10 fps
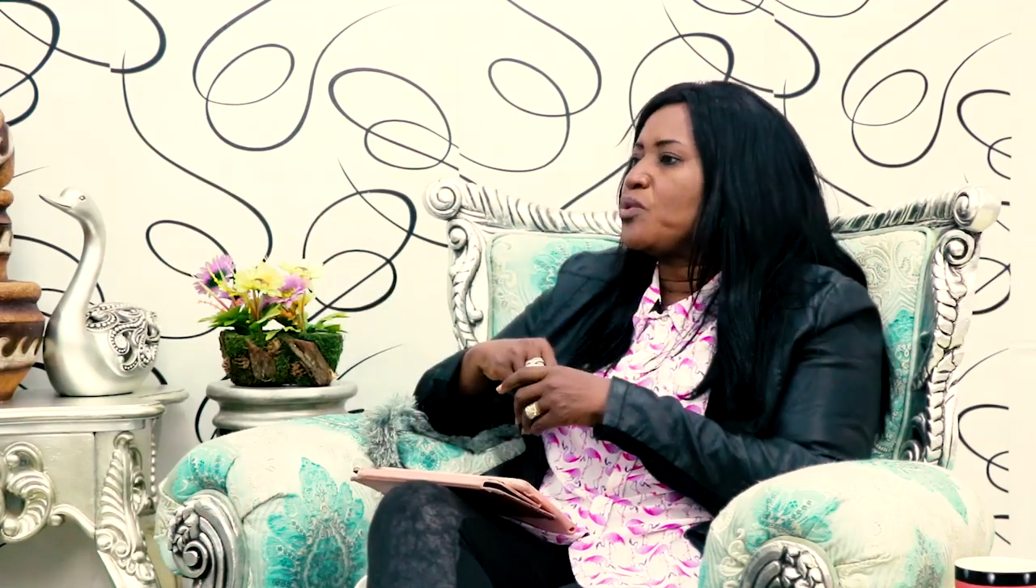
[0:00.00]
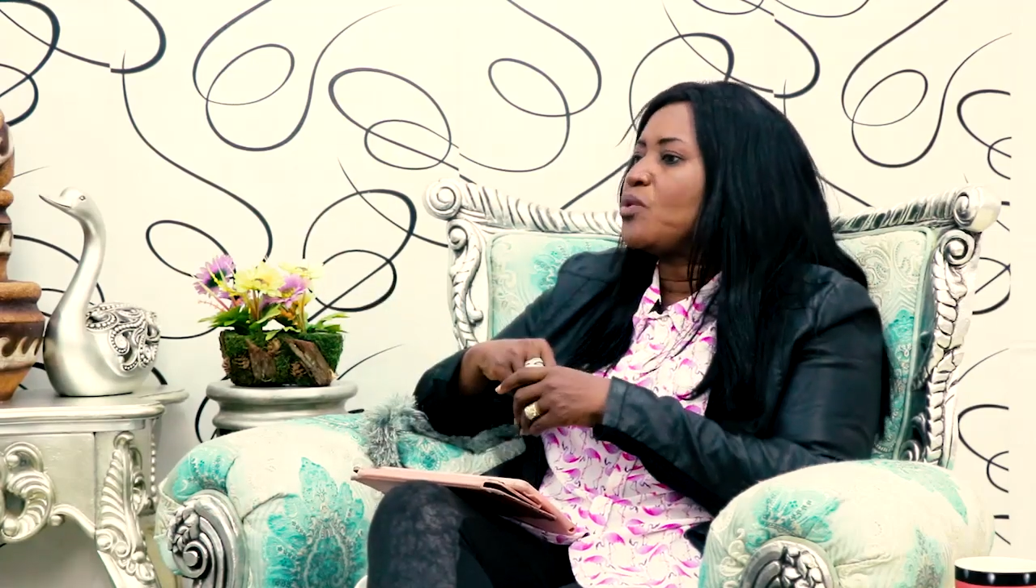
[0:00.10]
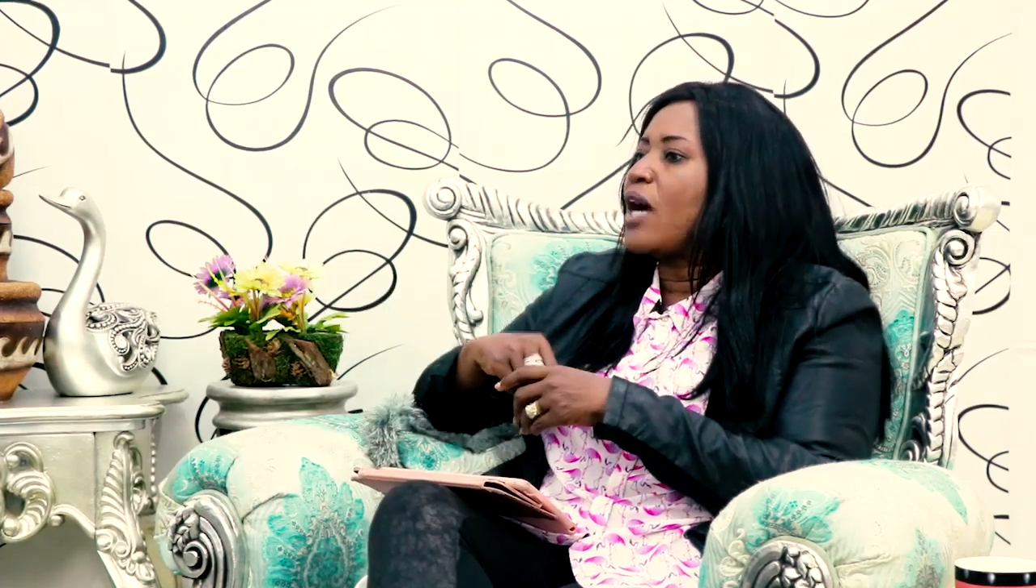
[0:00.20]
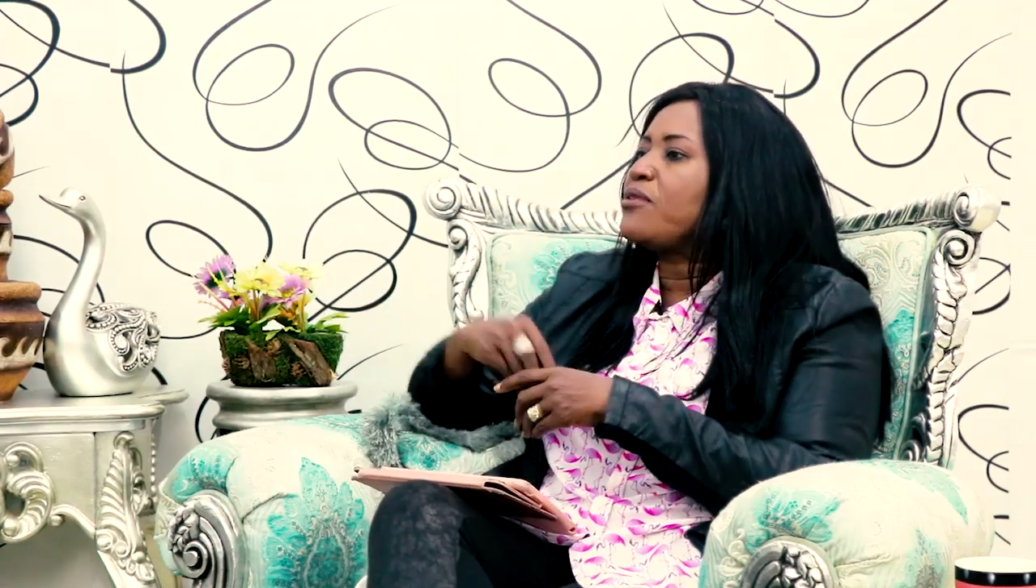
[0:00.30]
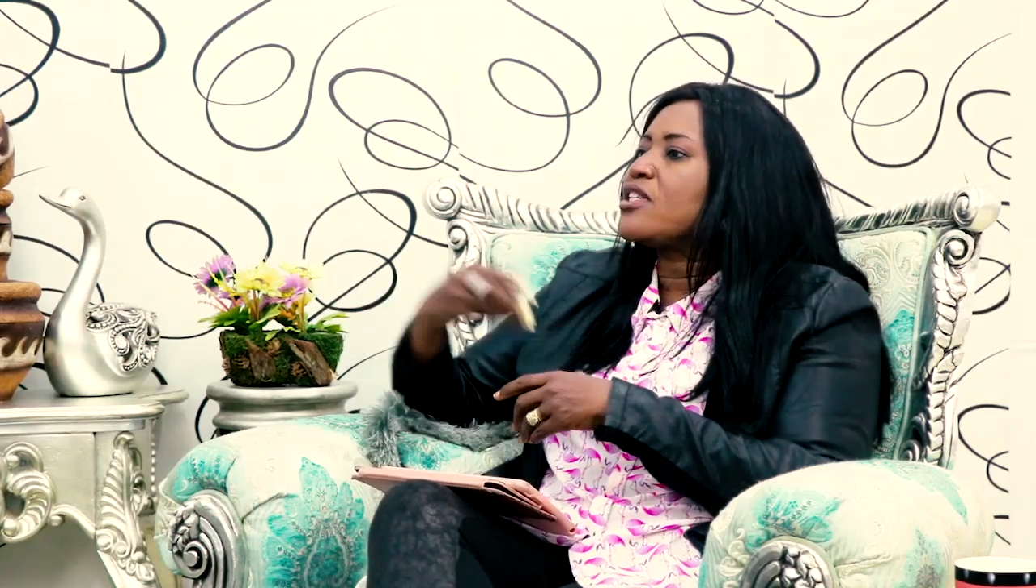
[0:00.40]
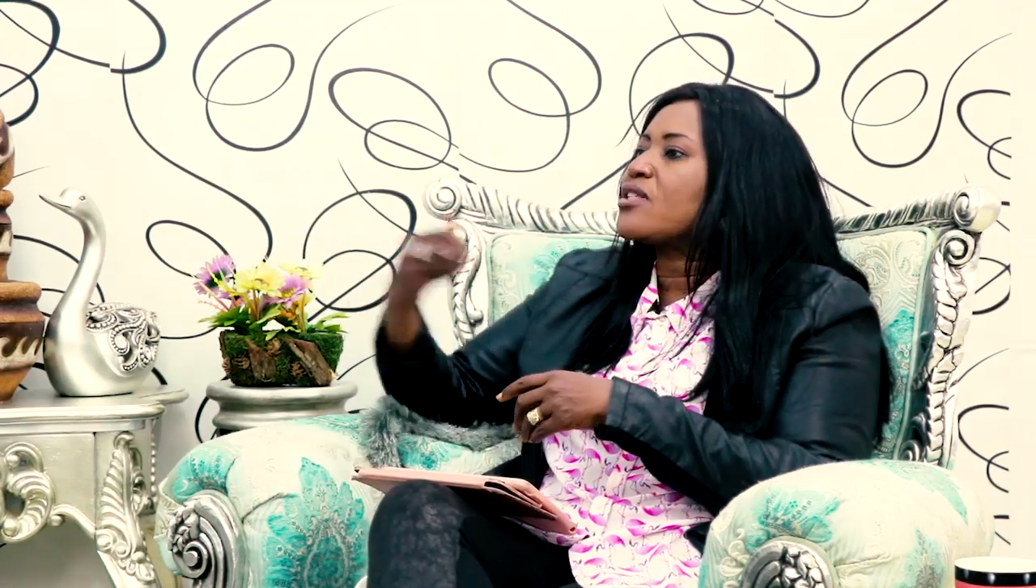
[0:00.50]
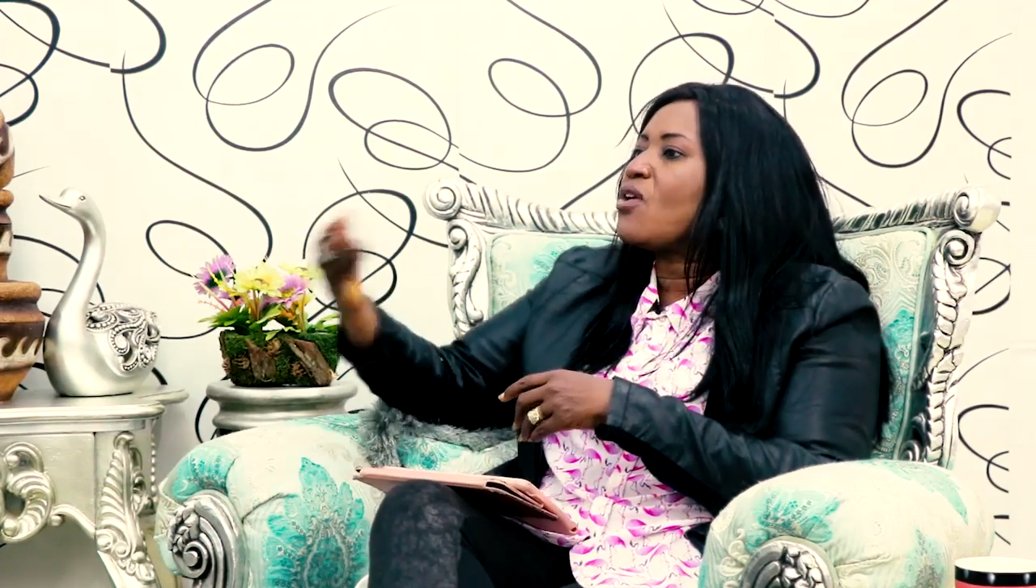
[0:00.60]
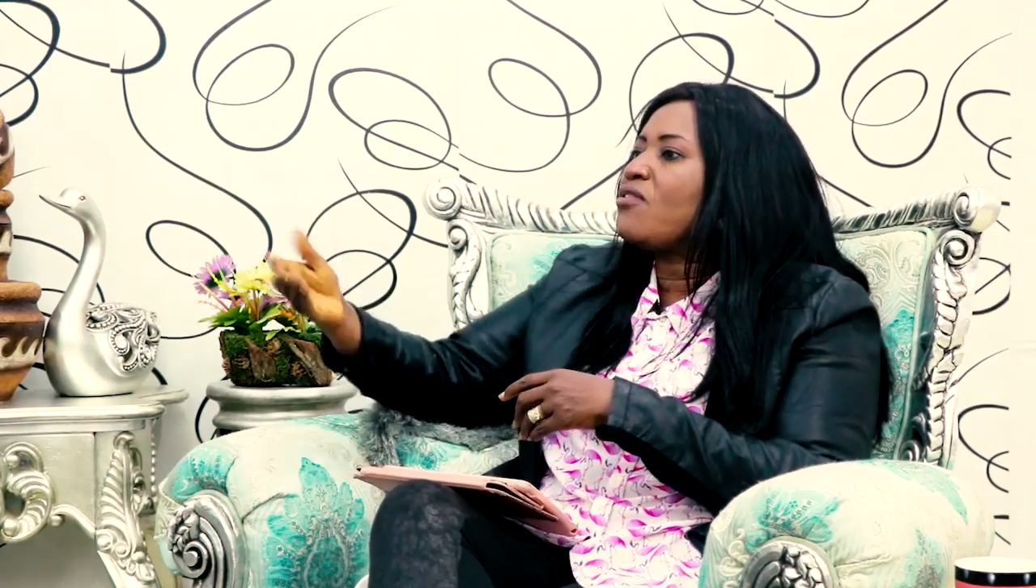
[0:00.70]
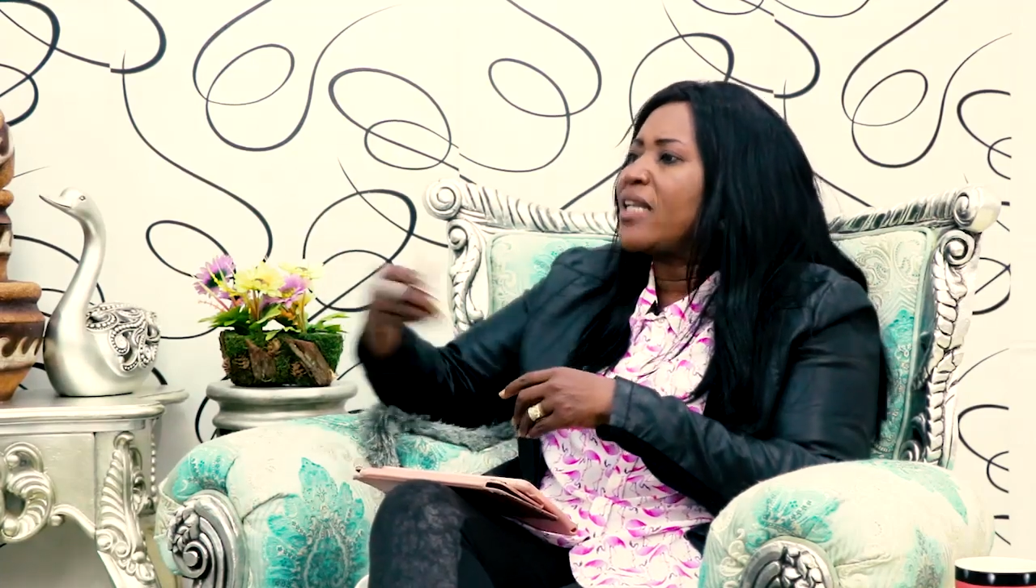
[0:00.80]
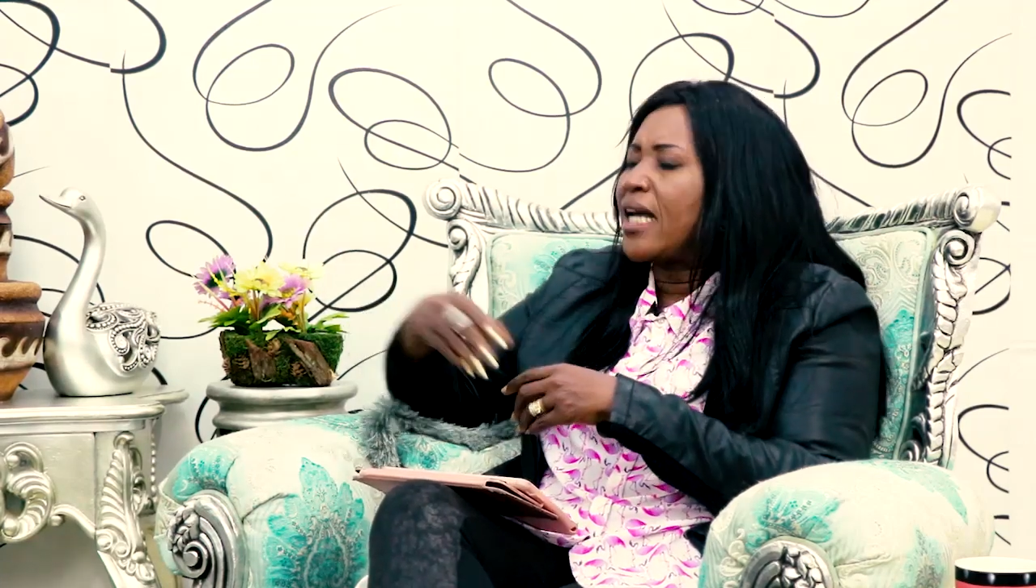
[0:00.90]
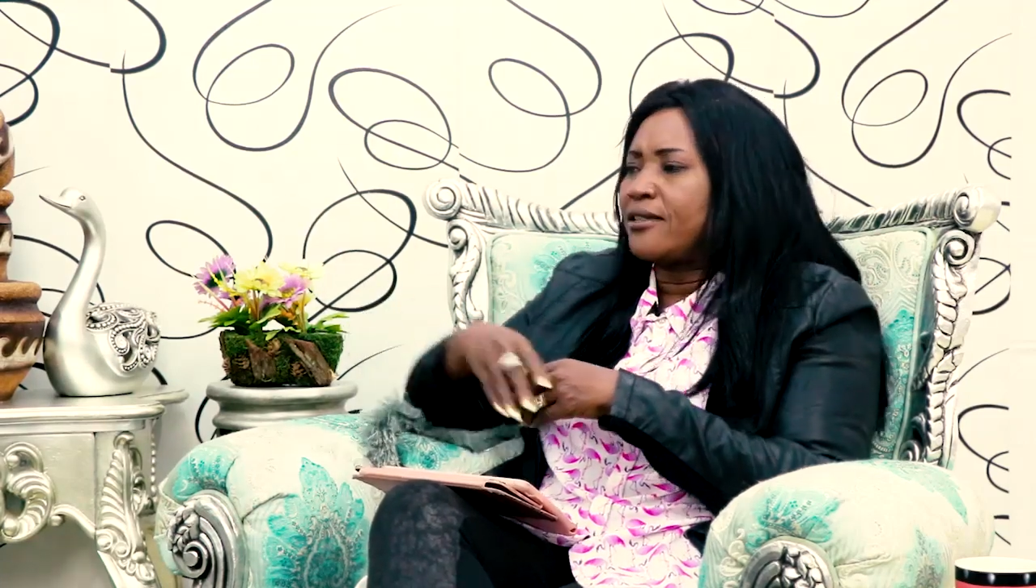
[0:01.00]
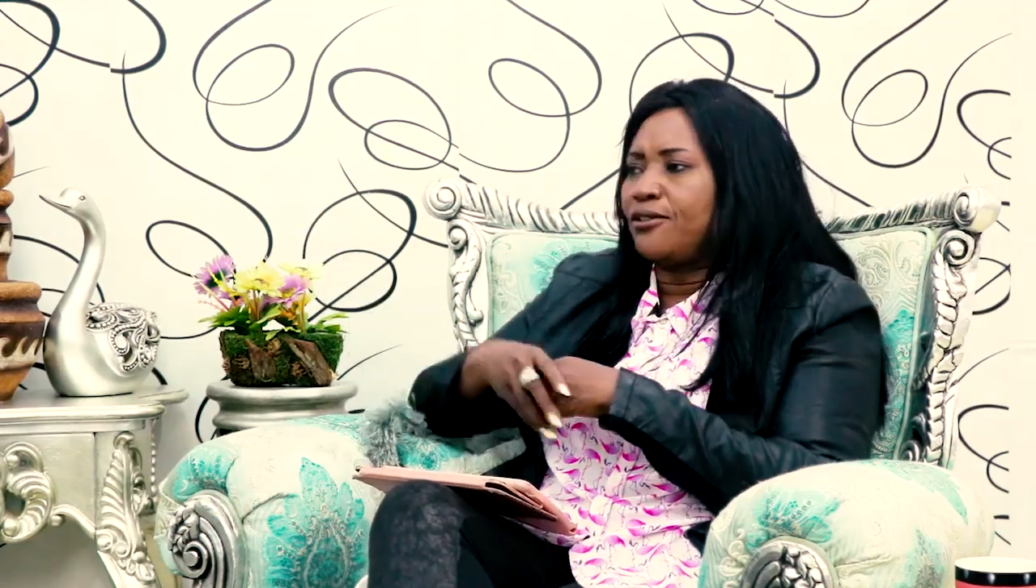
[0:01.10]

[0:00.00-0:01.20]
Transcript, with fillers: you now discover that